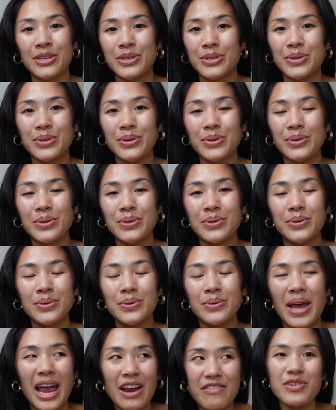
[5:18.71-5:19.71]

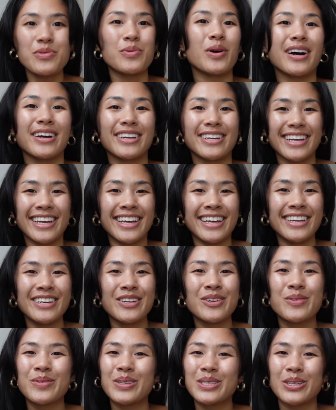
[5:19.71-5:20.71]
to everyone
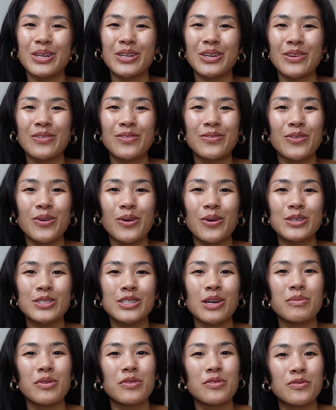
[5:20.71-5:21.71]
who is looking for
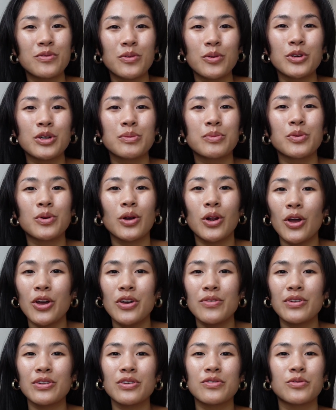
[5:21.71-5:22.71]
some affordable
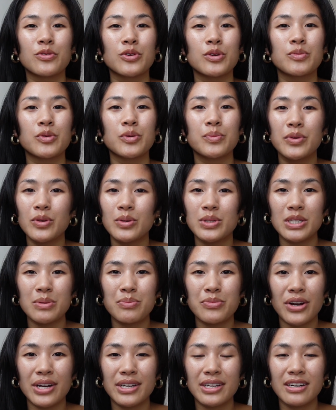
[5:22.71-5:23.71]
clothing, affordable beauty
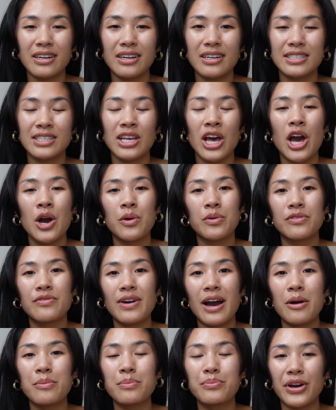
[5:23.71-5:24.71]
products
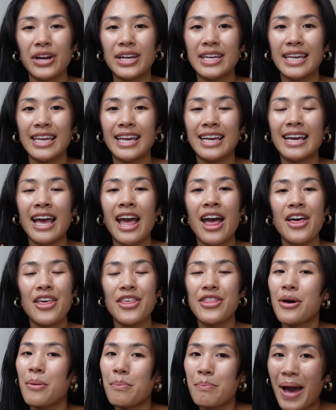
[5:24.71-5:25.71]
without breaking
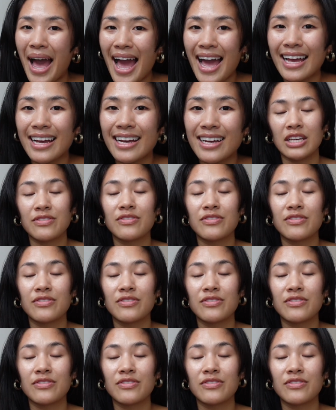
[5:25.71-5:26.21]
the bank.